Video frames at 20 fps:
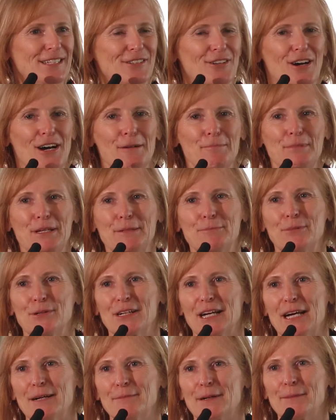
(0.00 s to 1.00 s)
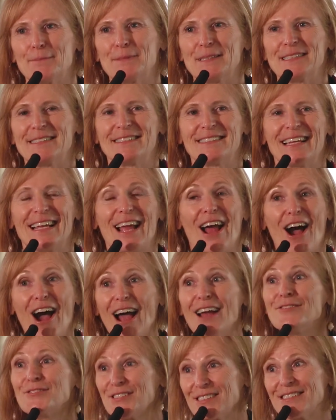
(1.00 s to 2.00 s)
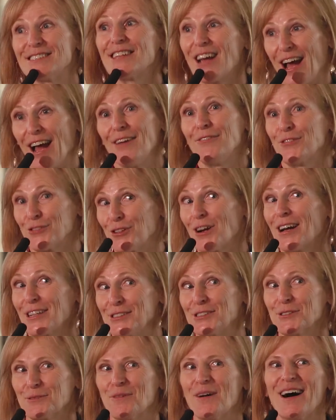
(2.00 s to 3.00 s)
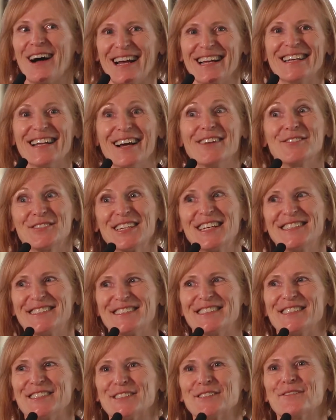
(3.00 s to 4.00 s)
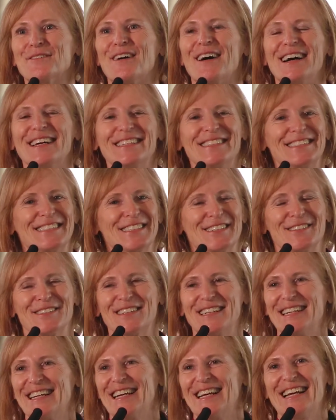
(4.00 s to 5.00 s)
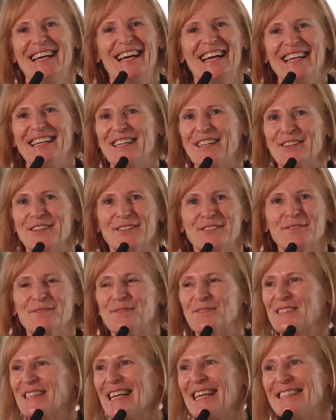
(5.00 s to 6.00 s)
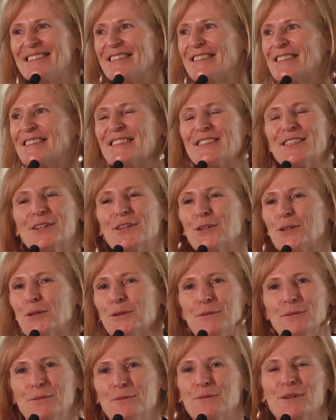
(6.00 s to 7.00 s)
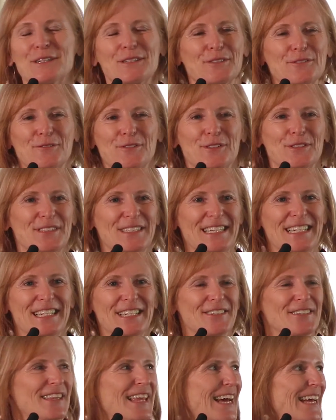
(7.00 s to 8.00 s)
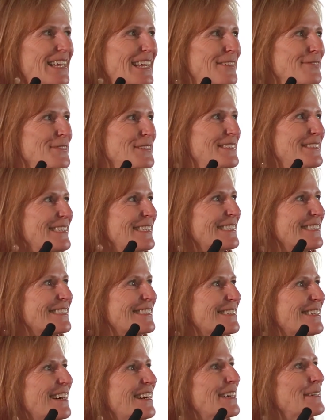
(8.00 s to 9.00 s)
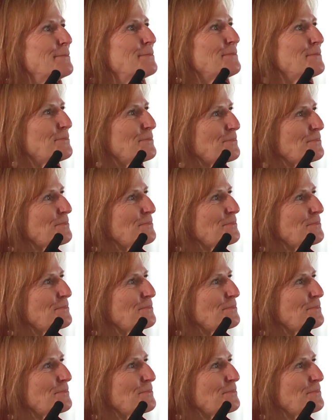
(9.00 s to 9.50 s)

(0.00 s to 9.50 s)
than not, people come up and say, I've tried your wine, I've tasted your wine. So, you know, it's so wonderful to hear that every single time.